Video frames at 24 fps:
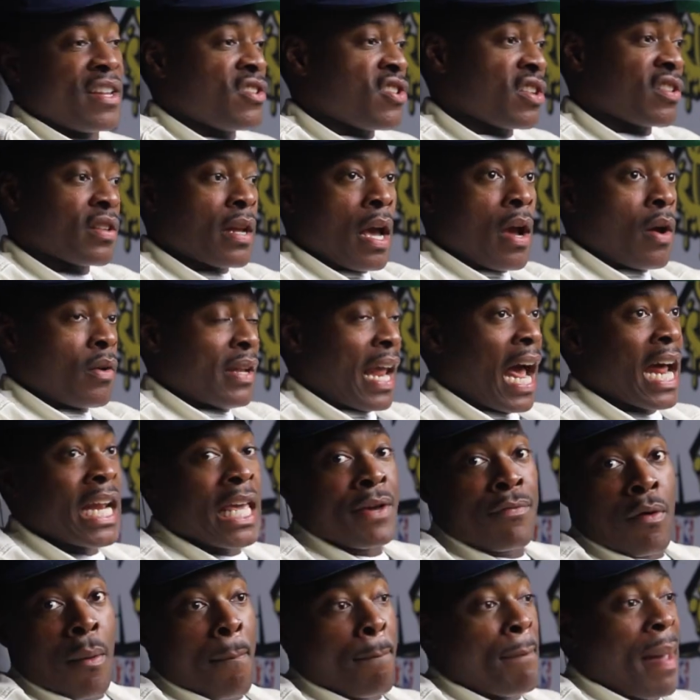Just not
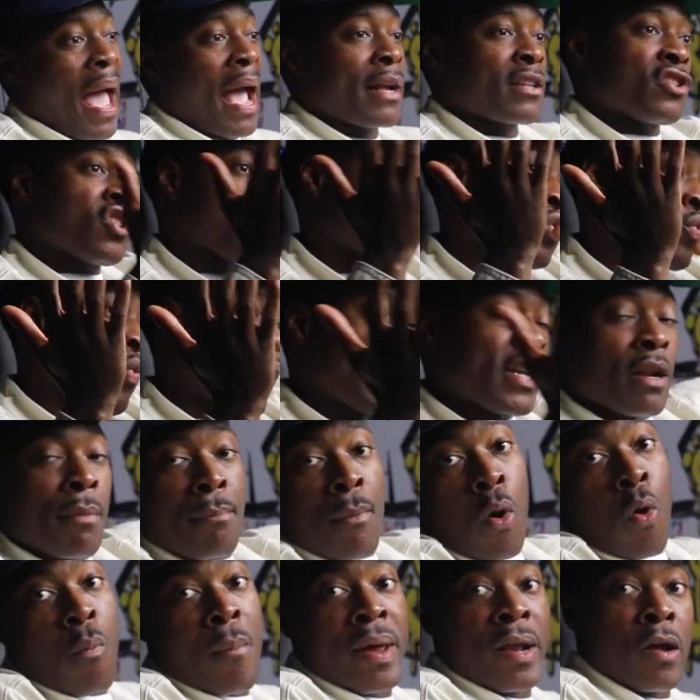even back, just swing the
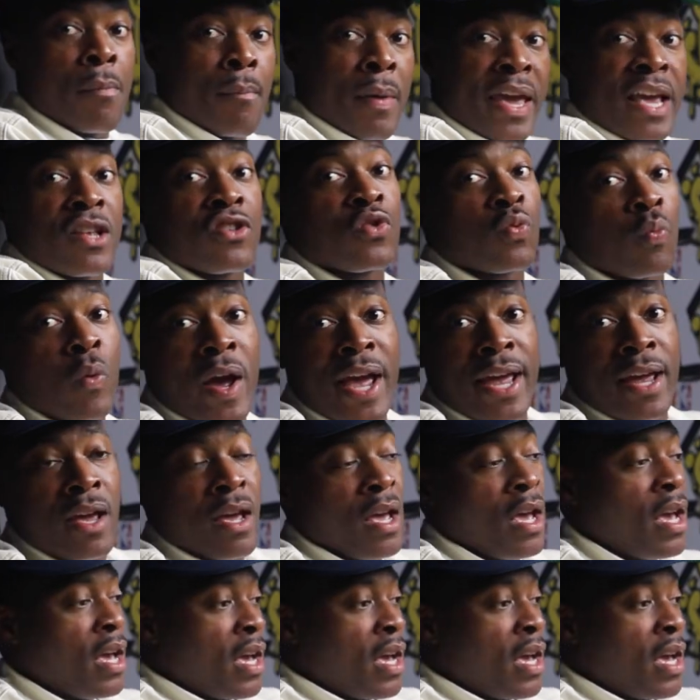momentum his way.